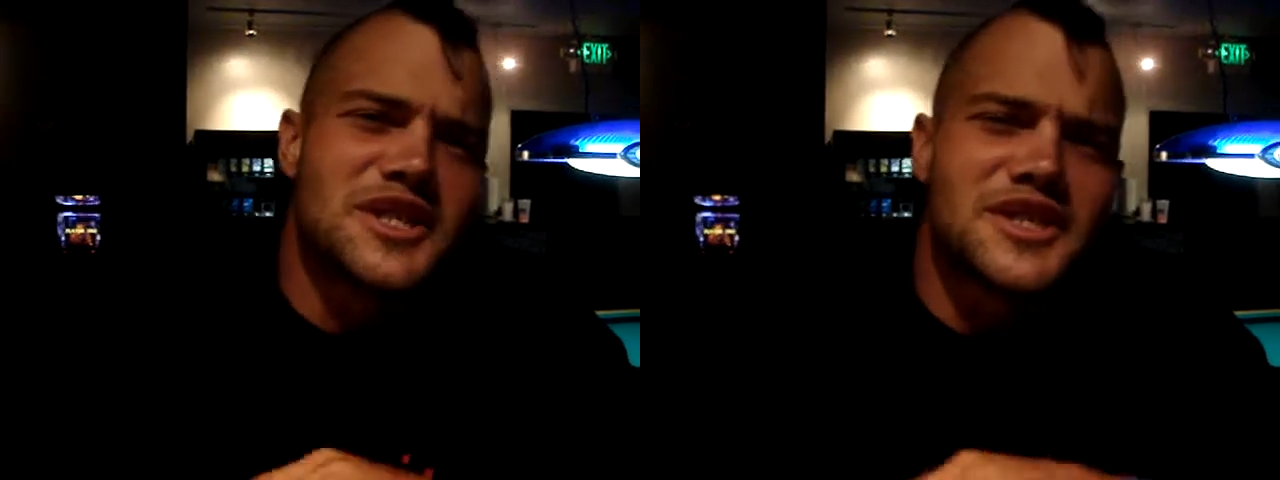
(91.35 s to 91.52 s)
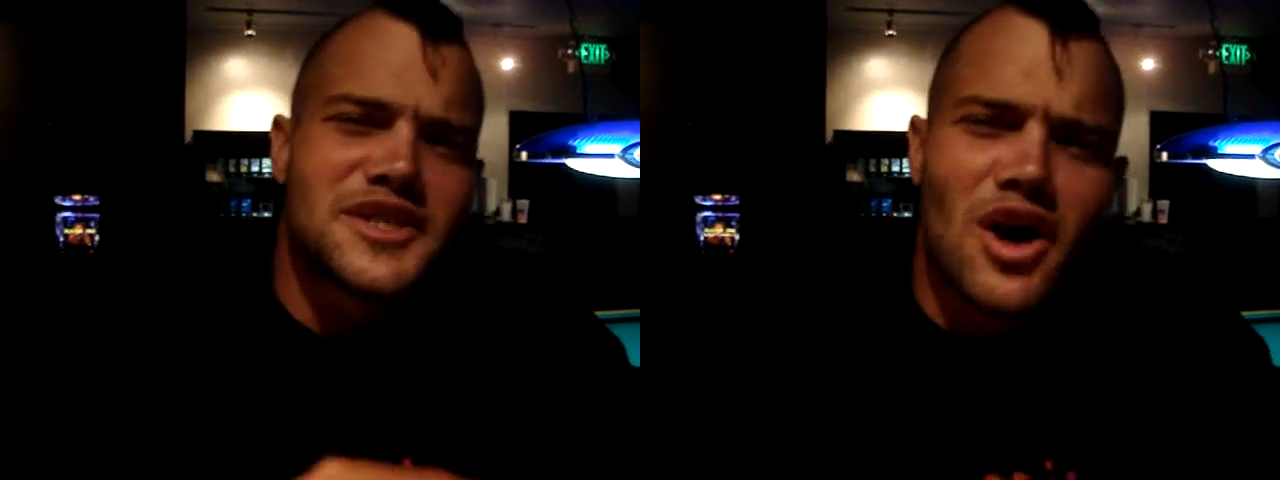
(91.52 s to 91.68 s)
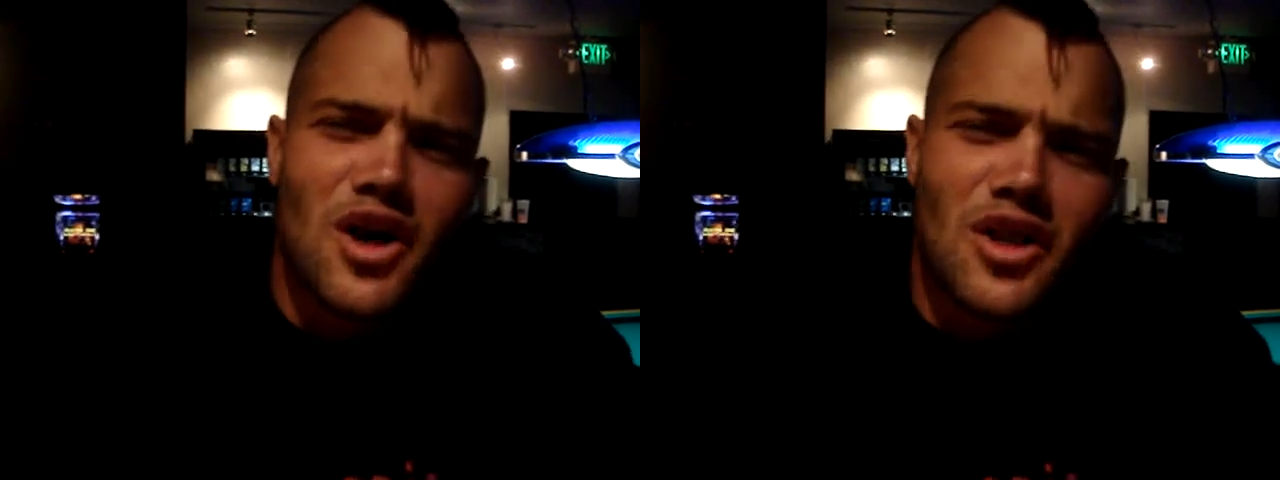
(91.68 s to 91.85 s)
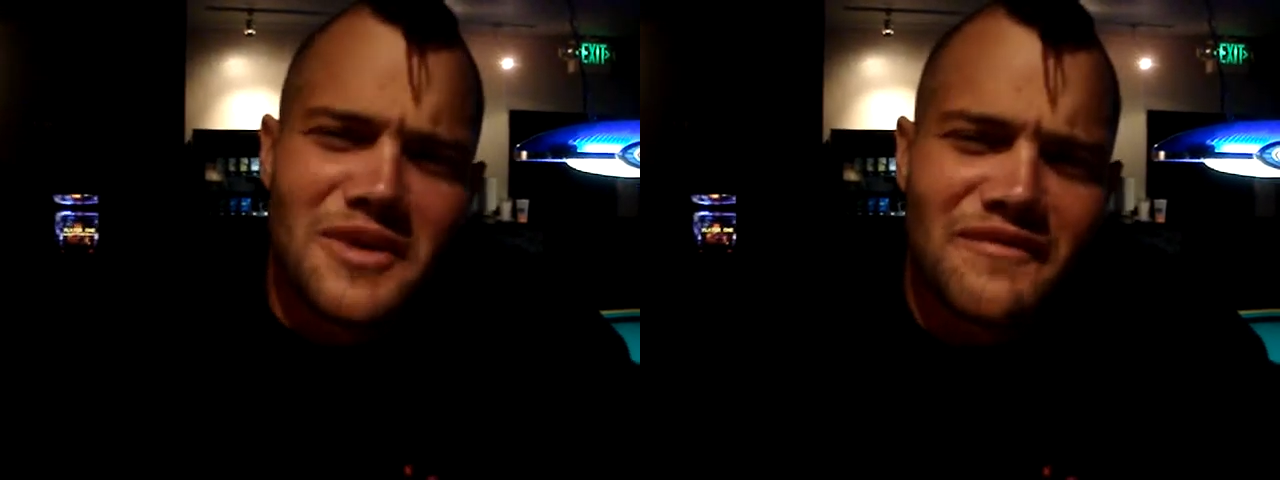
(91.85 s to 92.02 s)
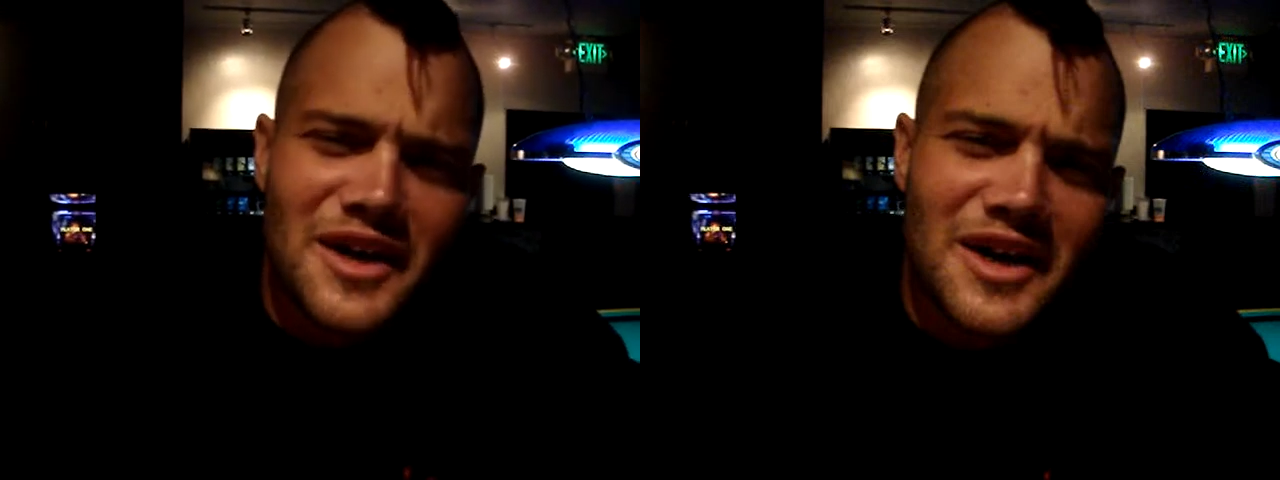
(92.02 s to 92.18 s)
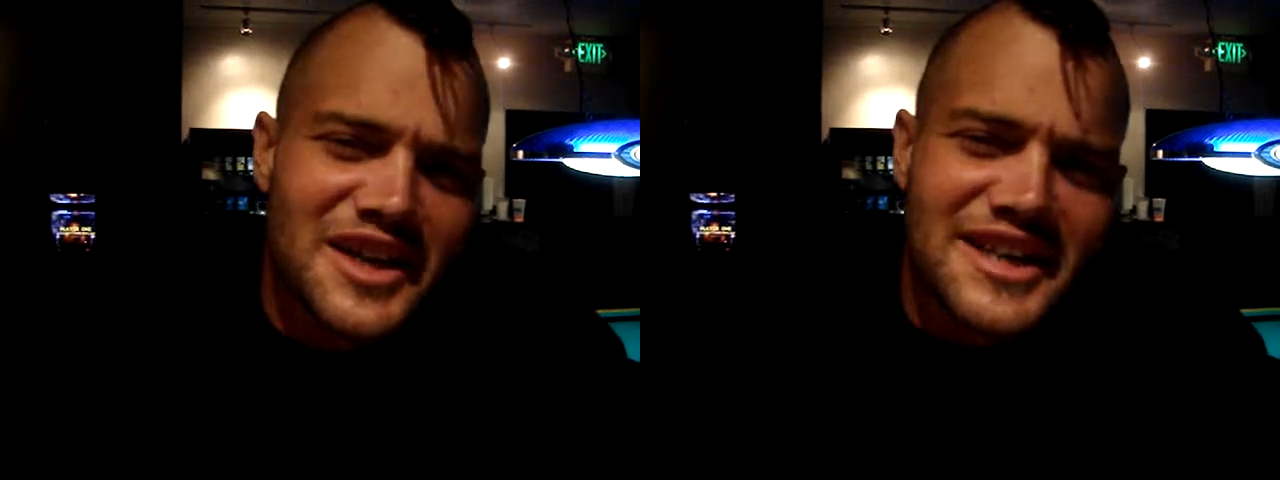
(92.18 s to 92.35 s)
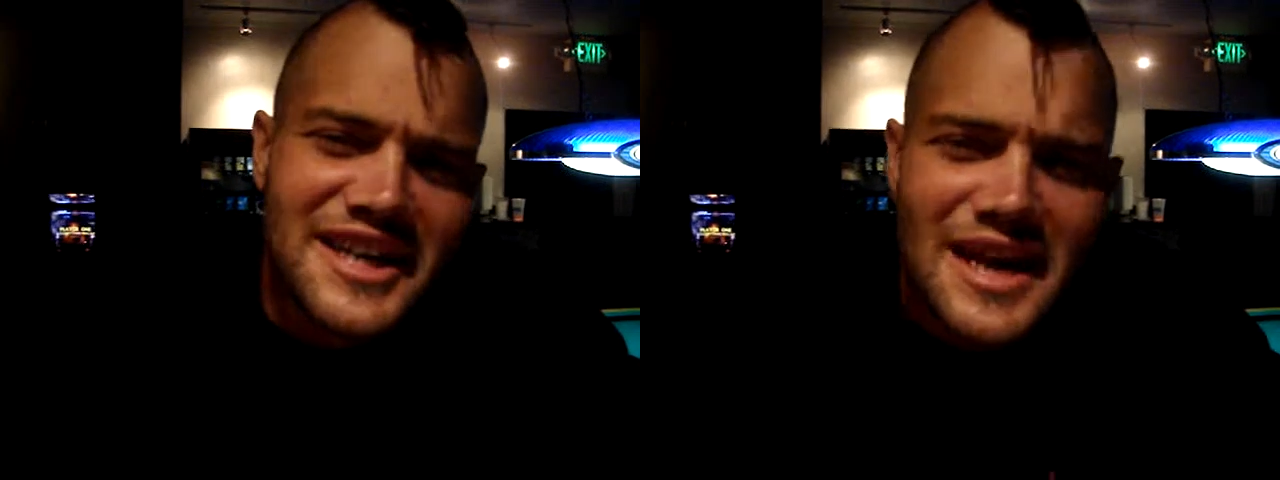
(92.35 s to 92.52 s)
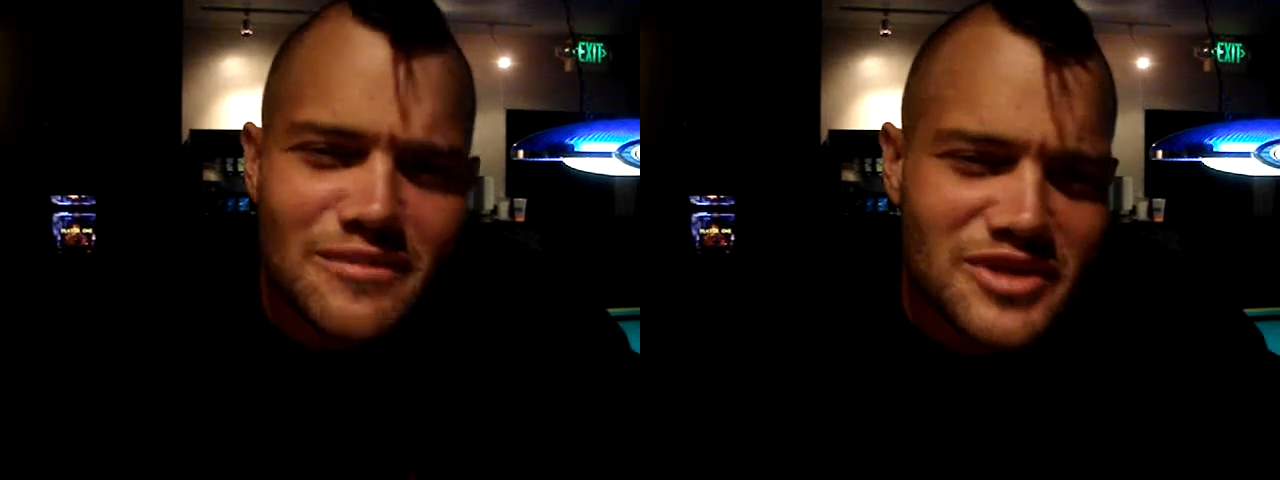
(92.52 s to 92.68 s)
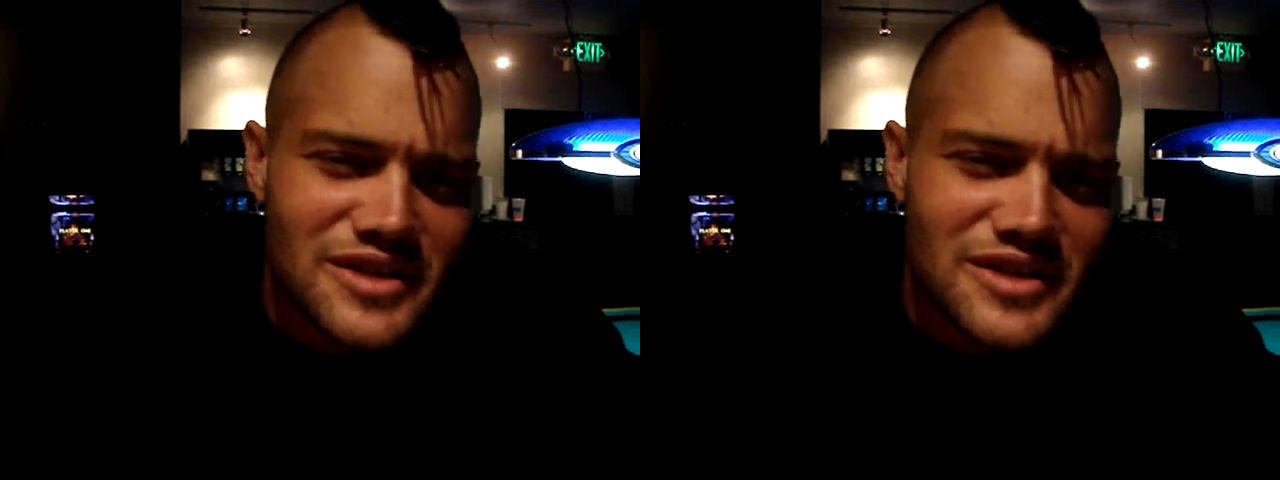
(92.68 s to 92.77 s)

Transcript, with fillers: She's calling me fucking names,